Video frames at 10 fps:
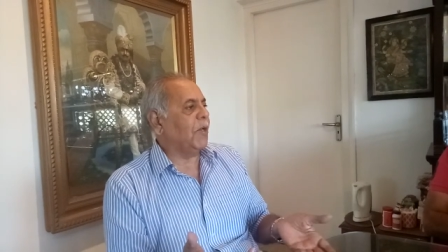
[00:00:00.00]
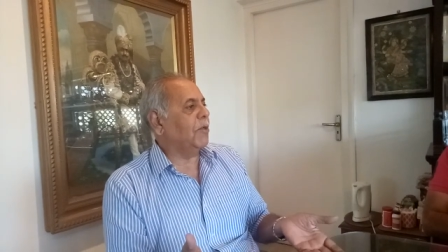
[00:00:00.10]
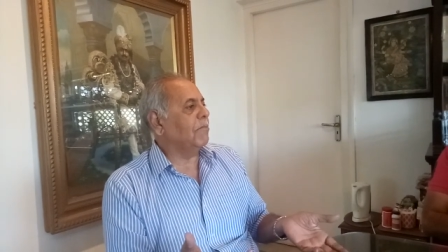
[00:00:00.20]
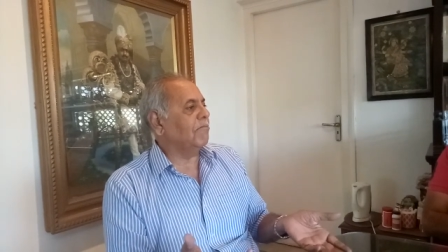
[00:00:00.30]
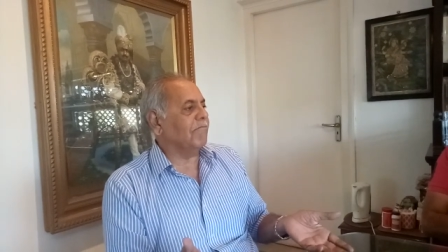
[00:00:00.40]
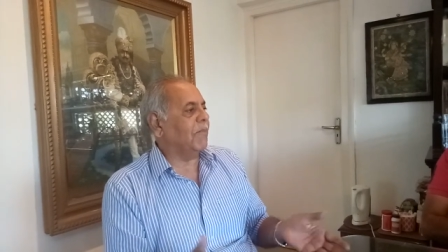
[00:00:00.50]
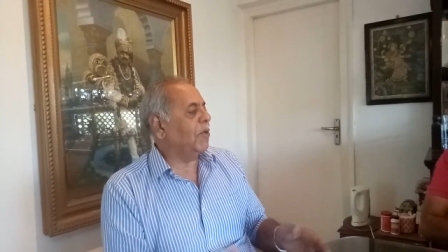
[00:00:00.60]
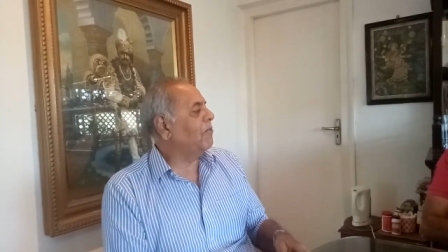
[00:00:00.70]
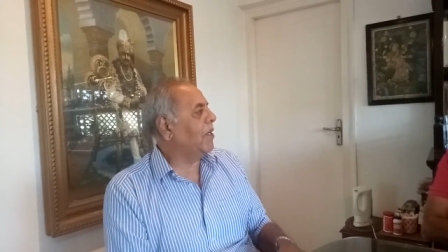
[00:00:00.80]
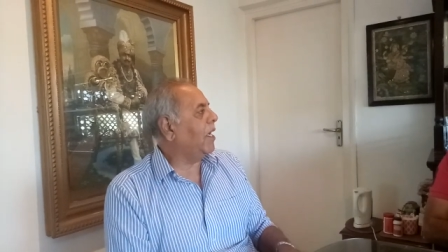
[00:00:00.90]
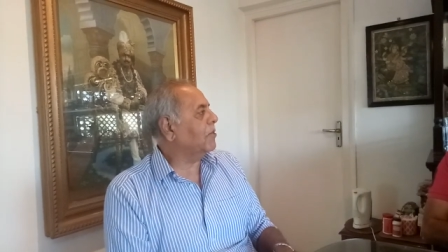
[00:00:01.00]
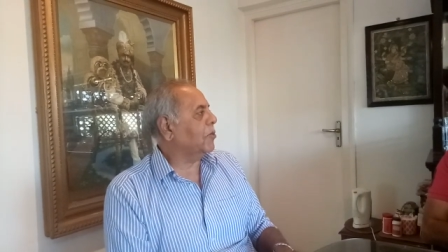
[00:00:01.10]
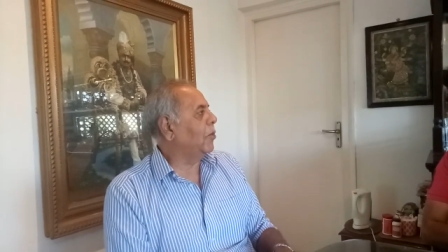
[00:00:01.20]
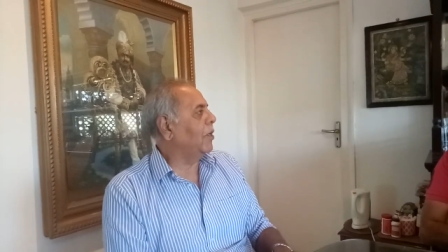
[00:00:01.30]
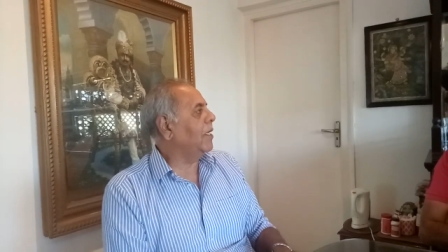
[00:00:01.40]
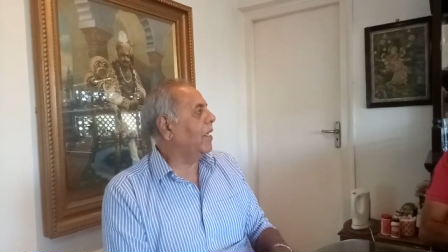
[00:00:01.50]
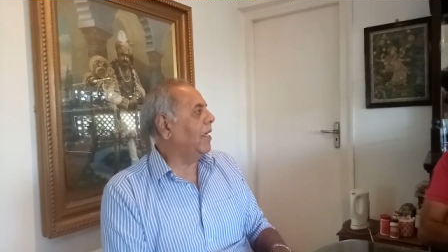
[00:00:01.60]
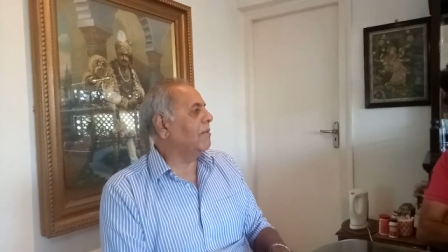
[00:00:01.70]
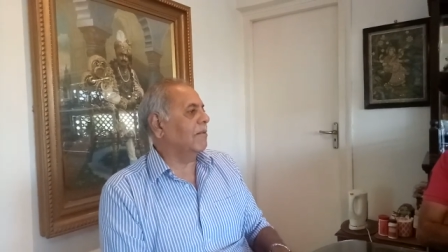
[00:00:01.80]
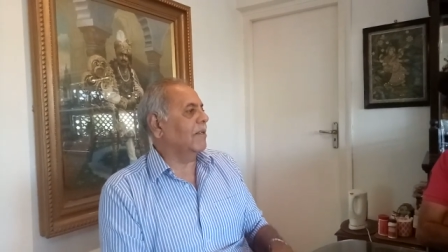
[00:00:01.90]
on on Virat Kohli
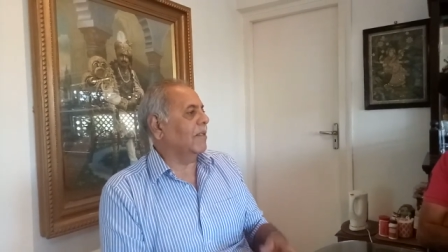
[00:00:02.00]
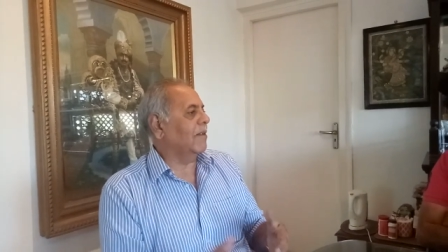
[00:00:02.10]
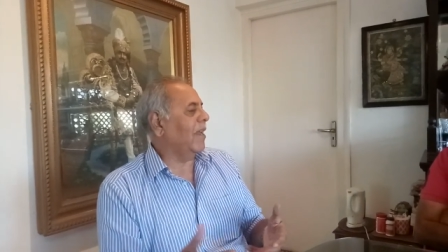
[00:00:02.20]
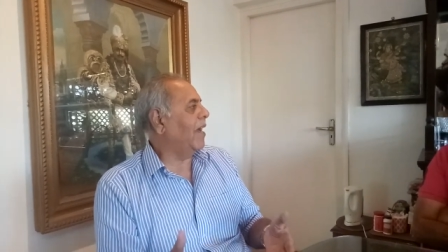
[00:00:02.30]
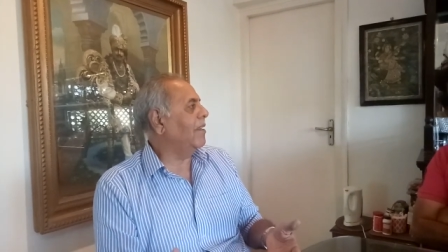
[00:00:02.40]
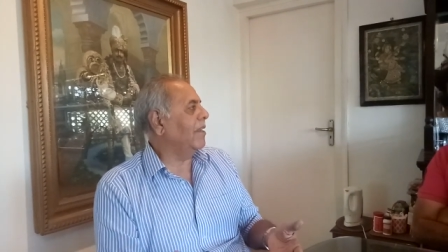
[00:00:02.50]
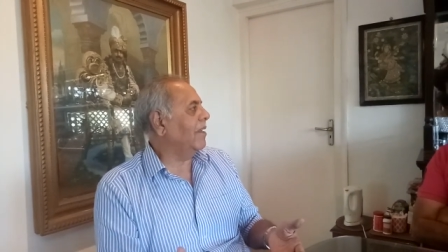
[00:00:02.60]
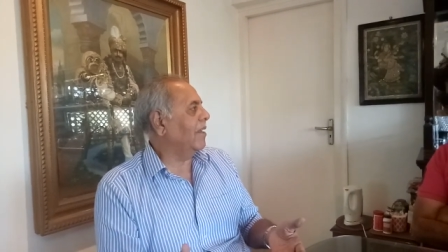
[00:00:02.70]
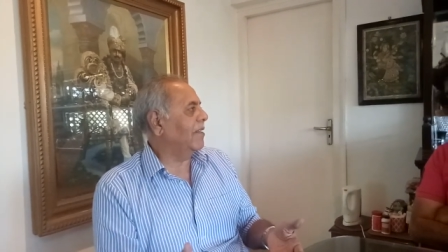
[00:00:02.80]
and uh, yeah. Rane